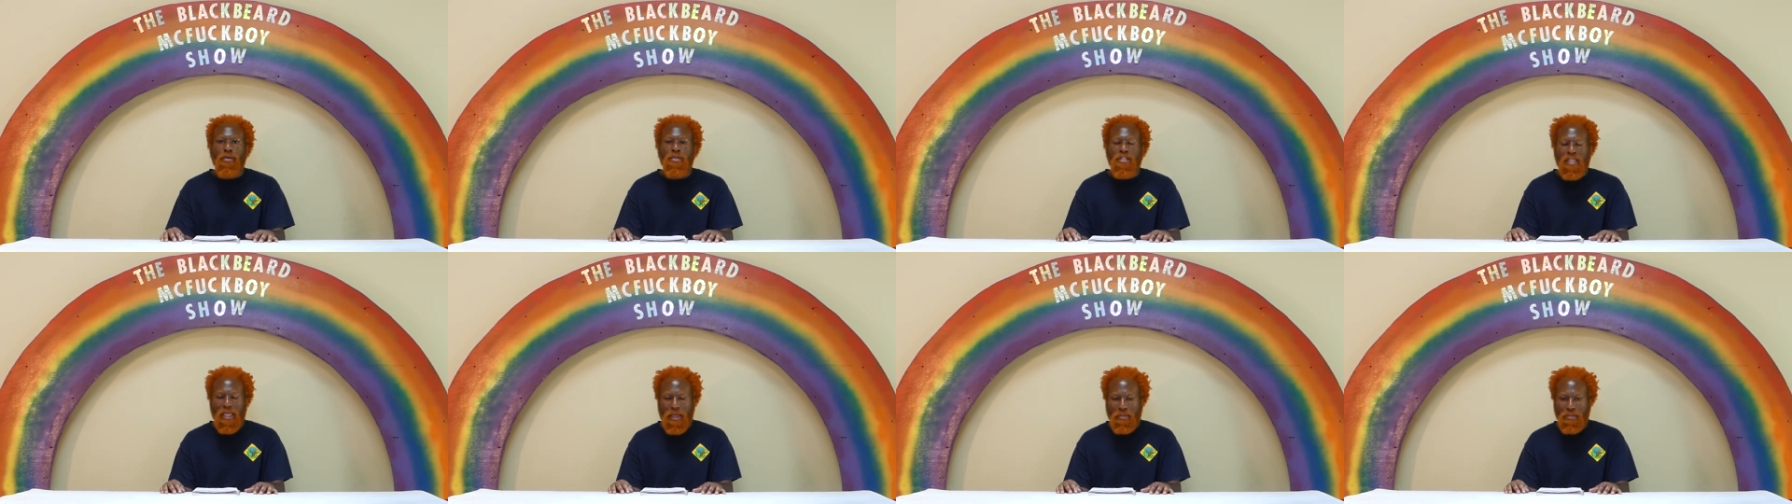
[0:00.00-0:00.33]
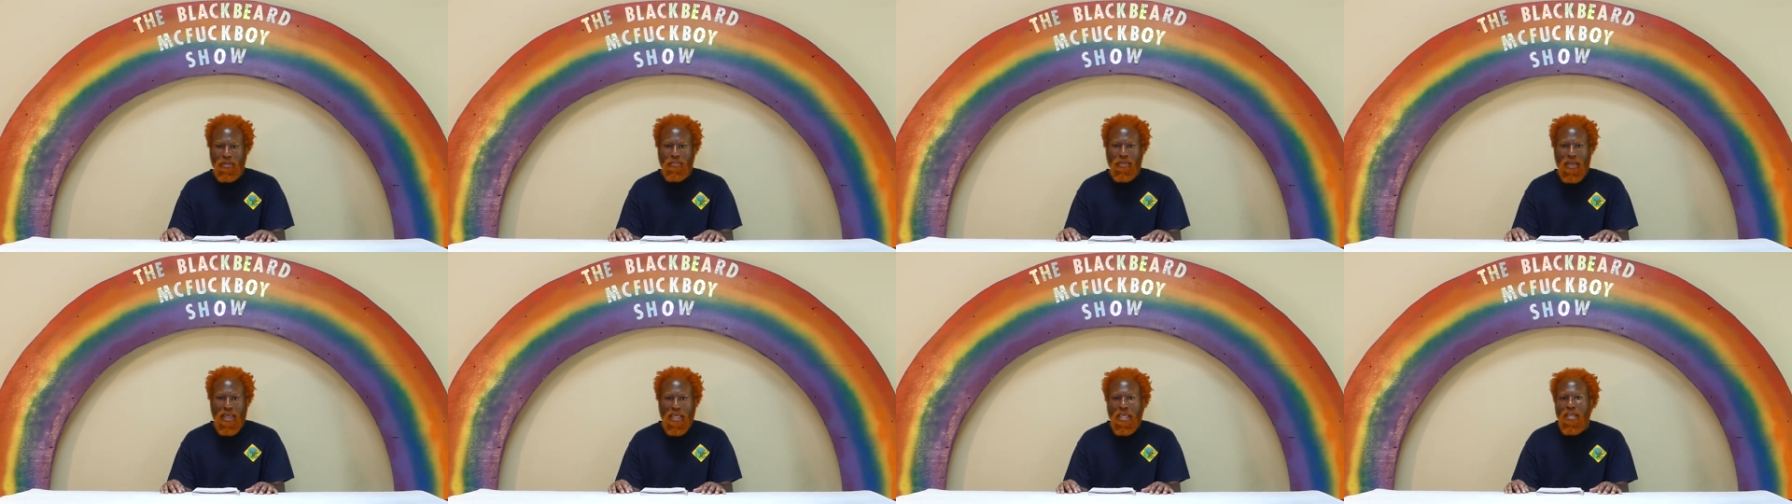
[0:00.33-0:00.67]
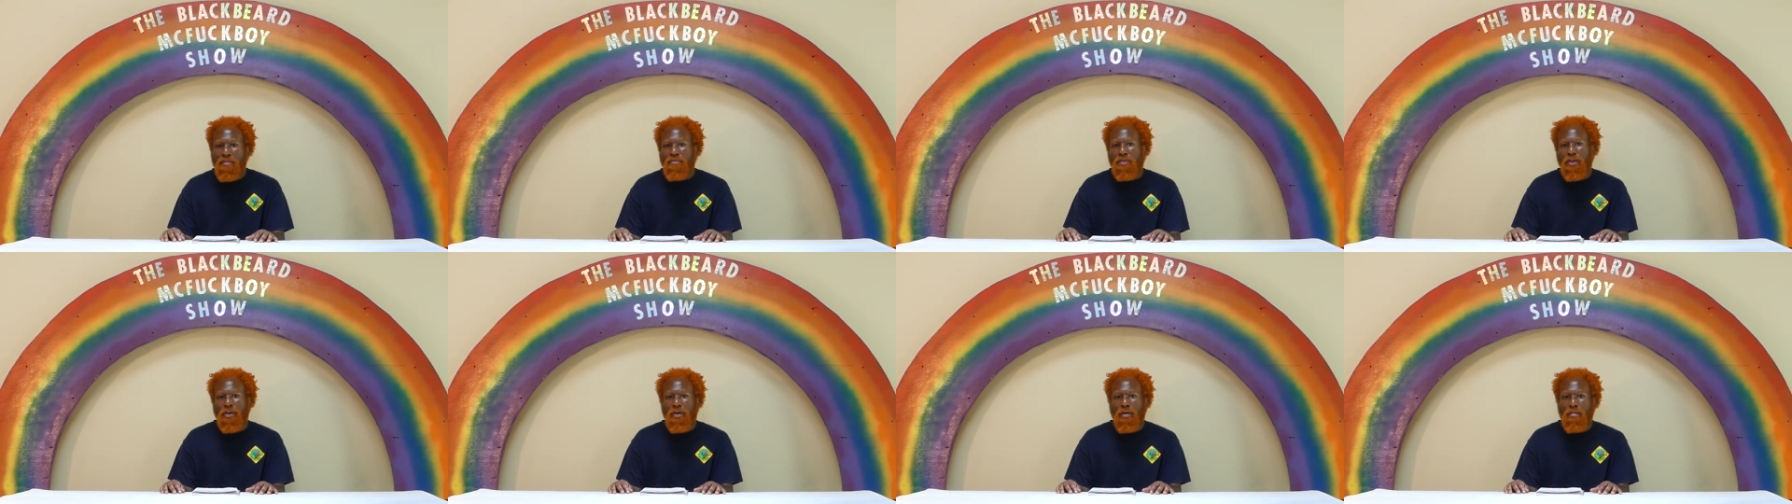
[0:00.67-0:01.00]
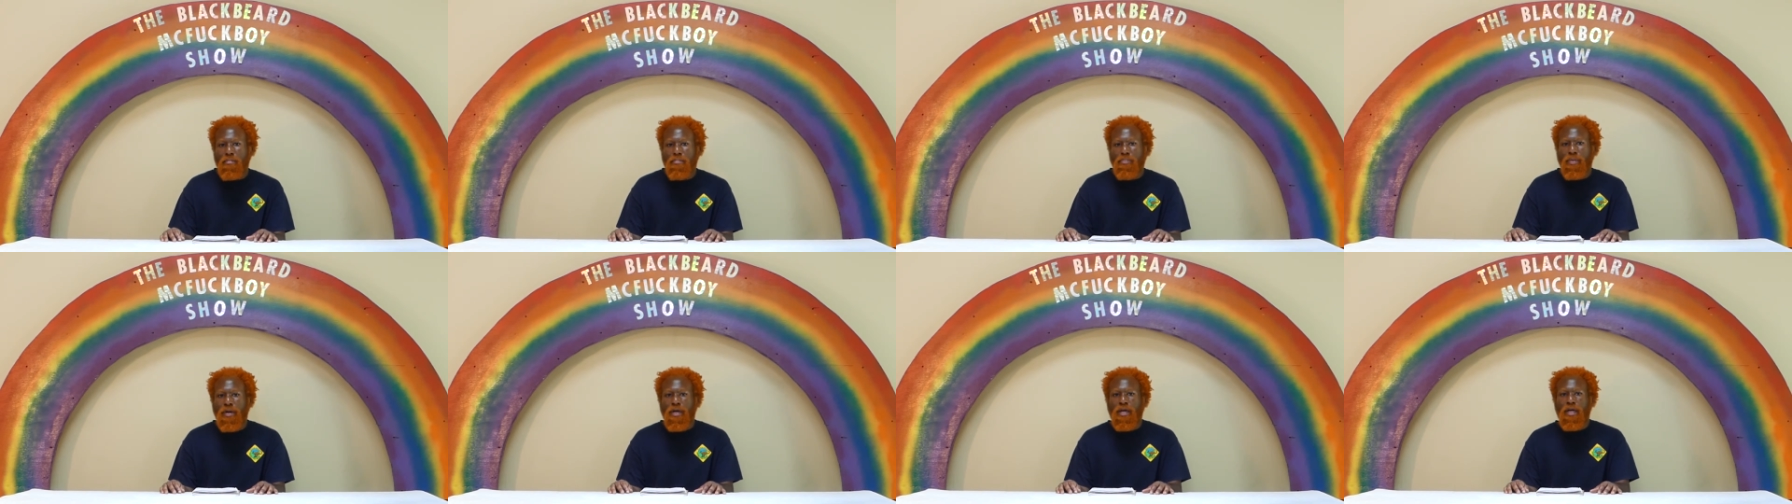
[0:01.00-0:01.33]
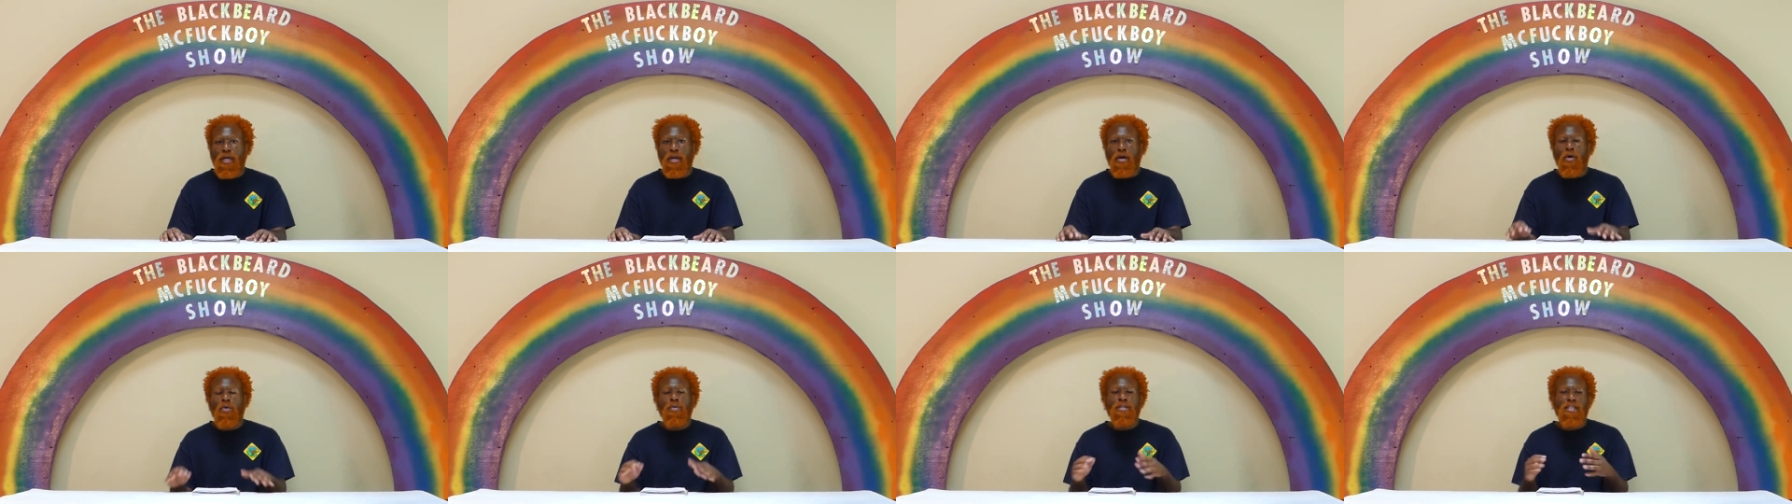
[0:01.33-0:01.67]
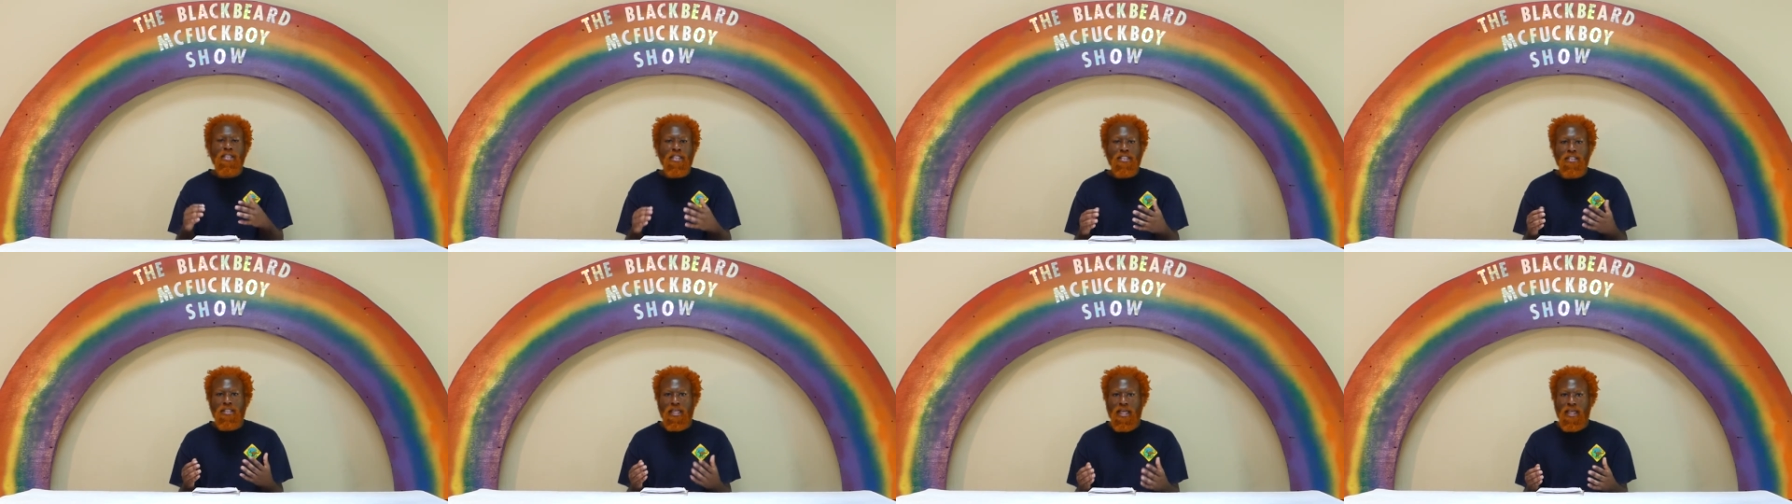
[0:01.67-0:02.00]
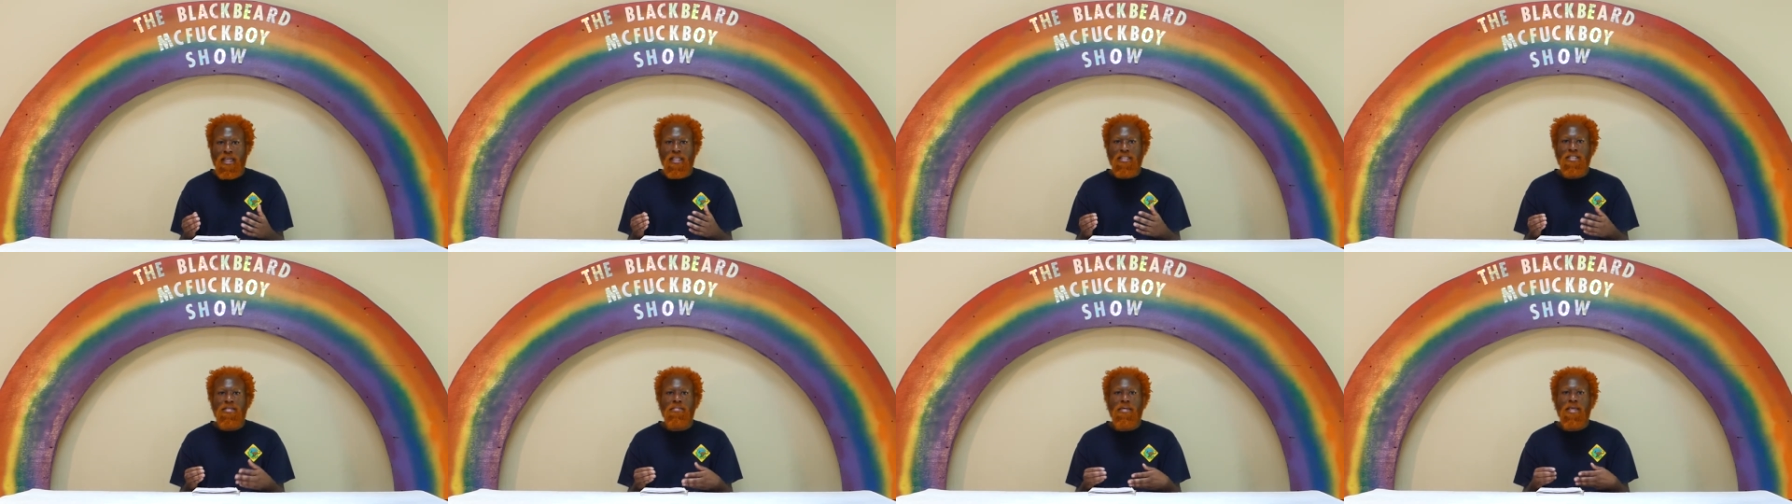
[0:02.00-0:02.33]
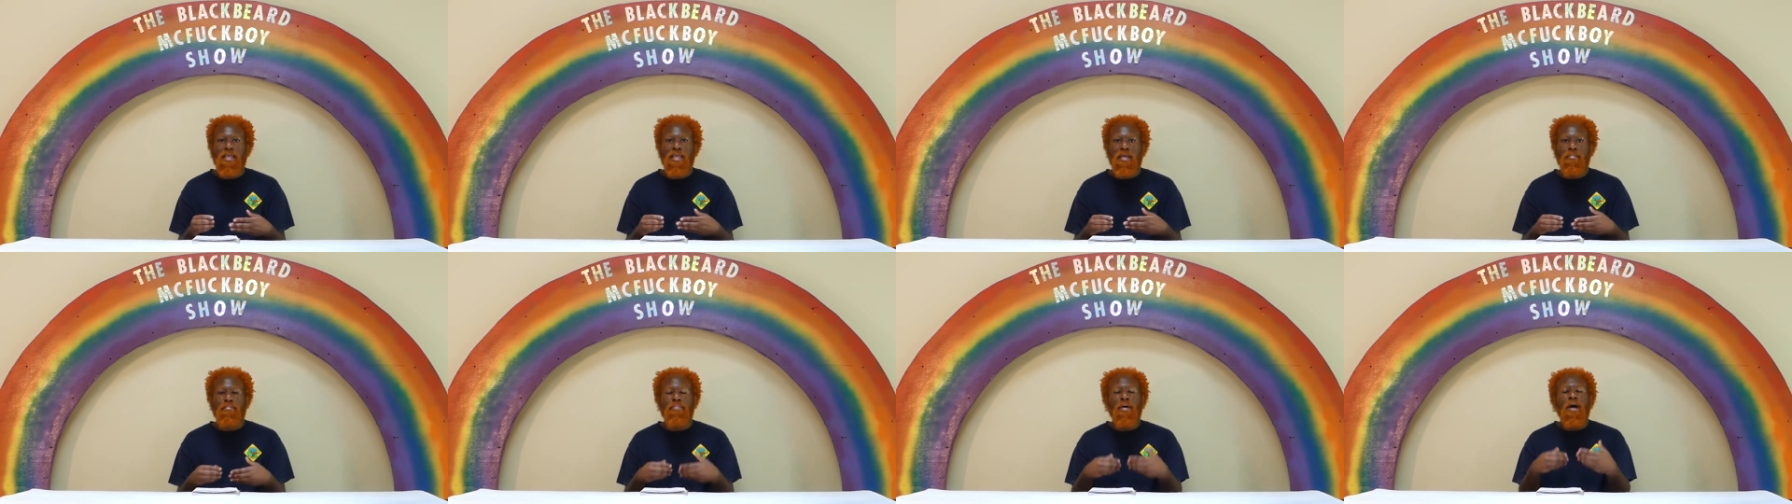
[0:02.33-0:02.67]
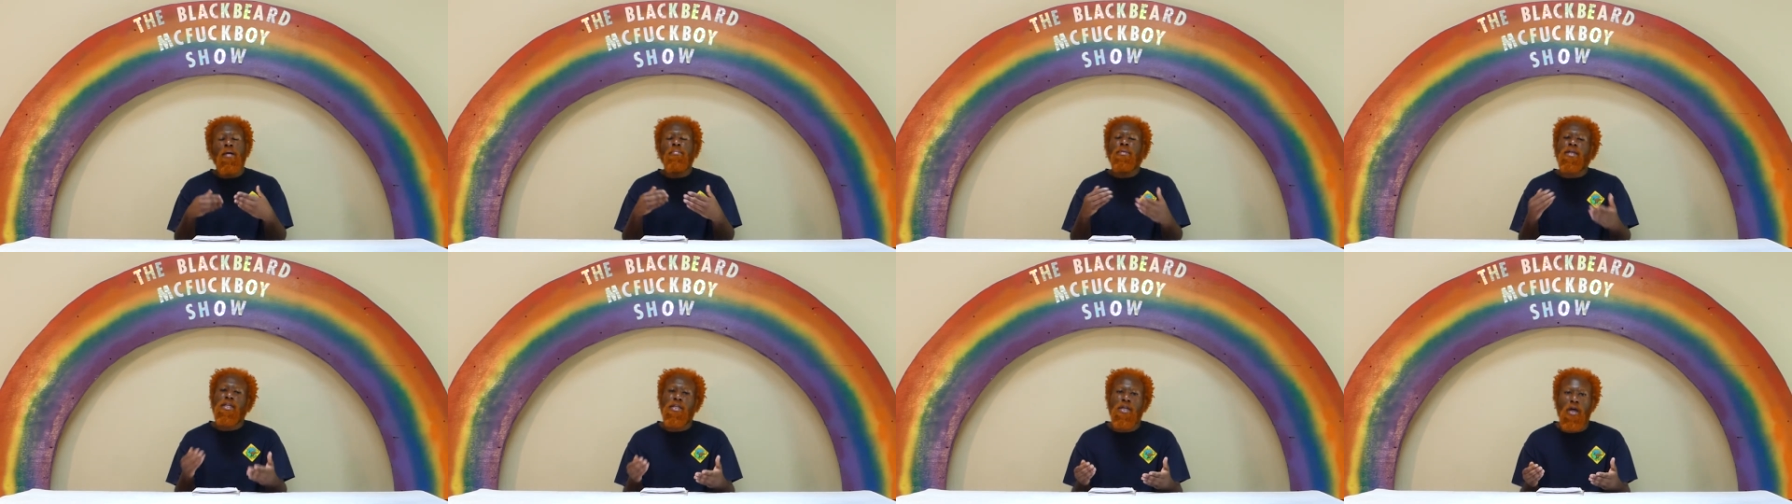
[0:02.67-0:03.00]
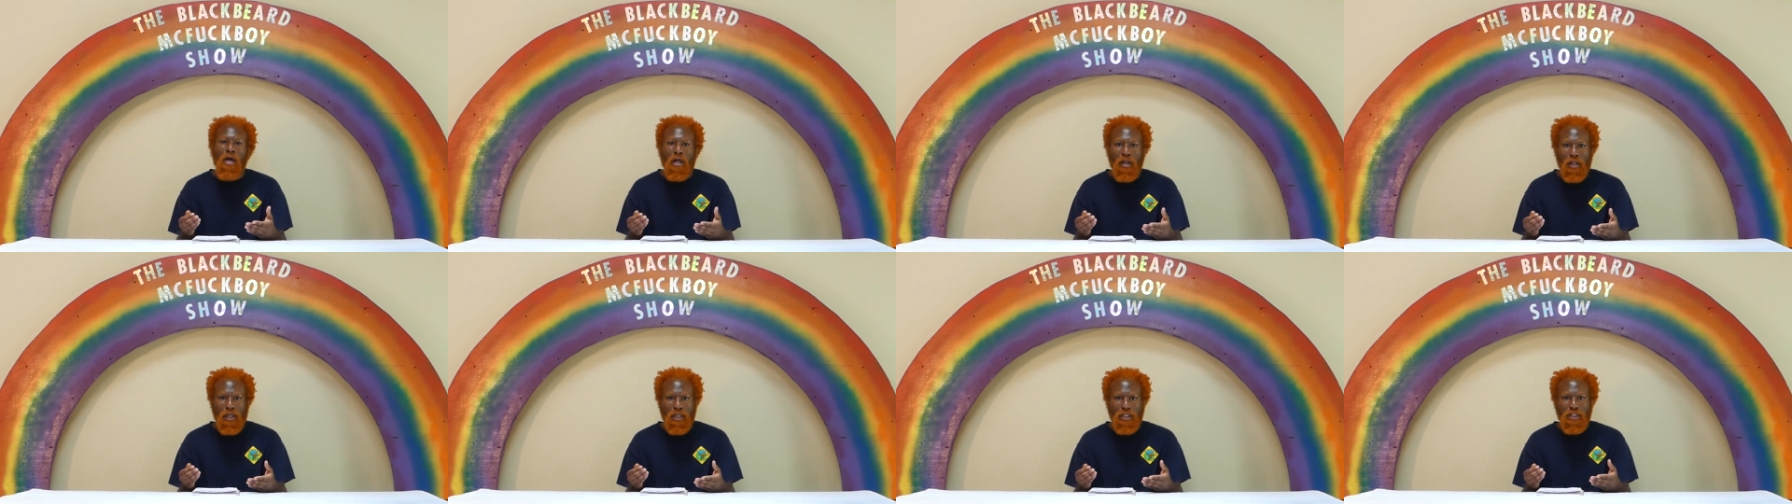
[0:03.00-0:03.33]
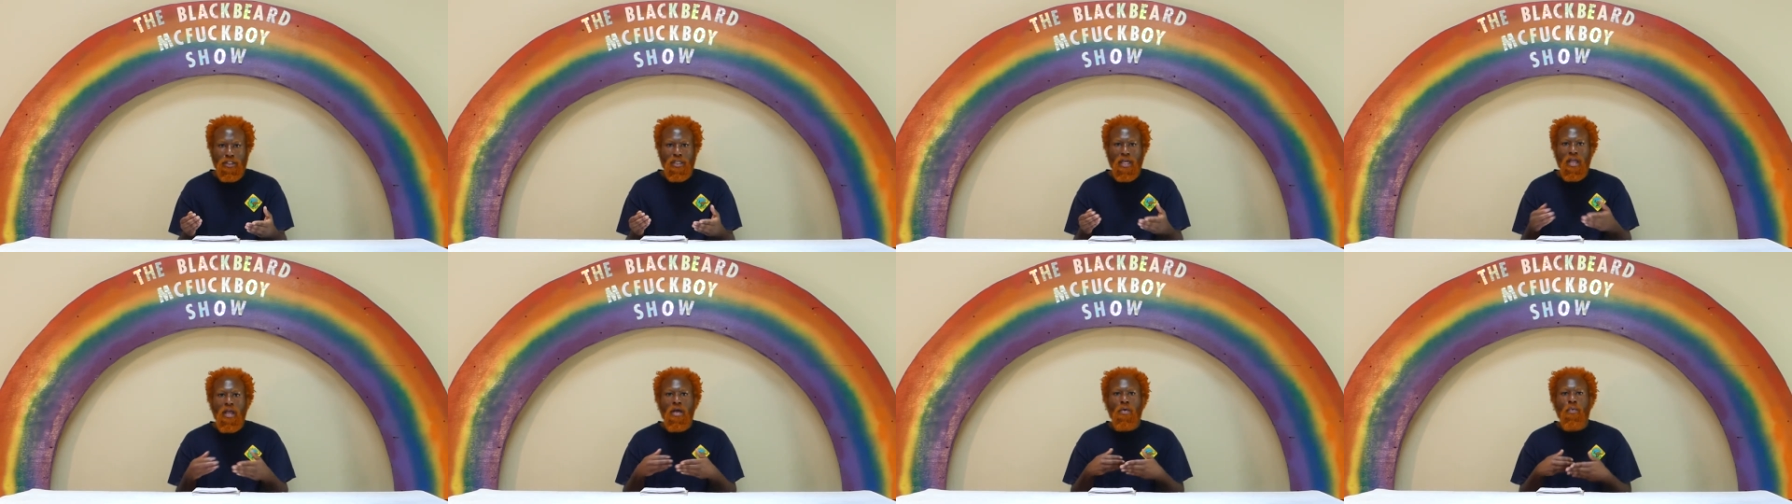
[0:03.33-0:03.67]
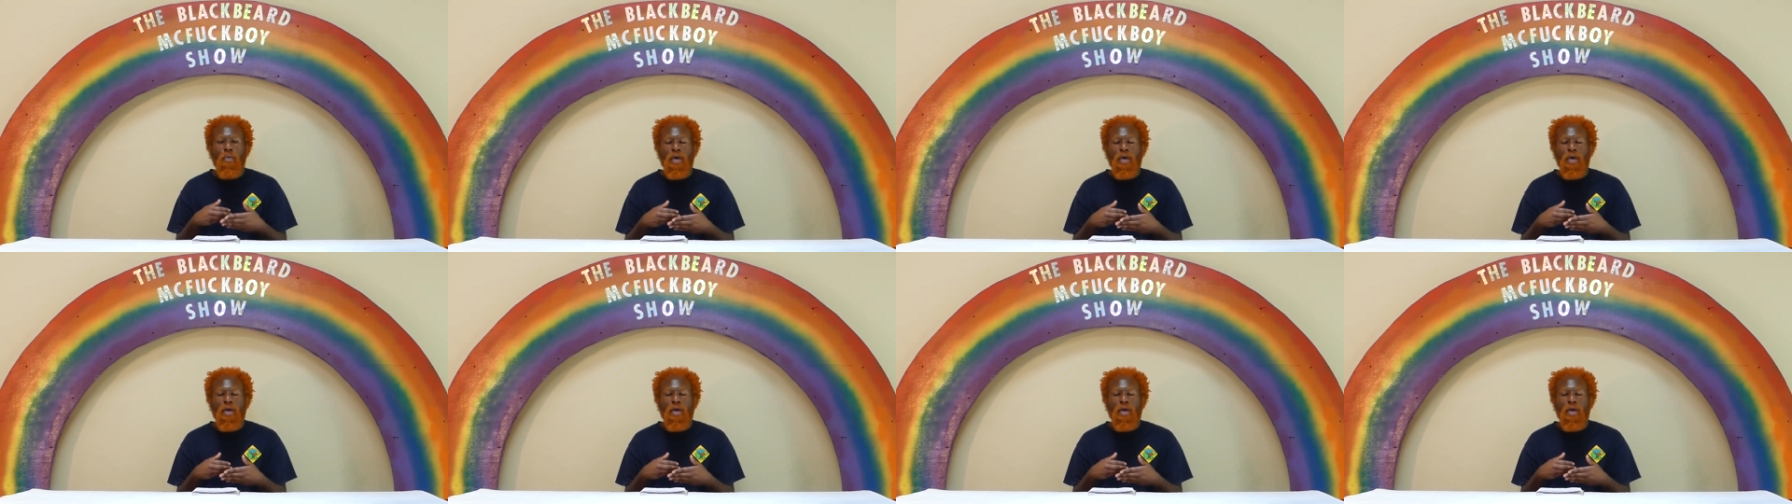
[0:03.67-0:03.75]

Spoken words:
James' behavior, but only decided to make it public knowledge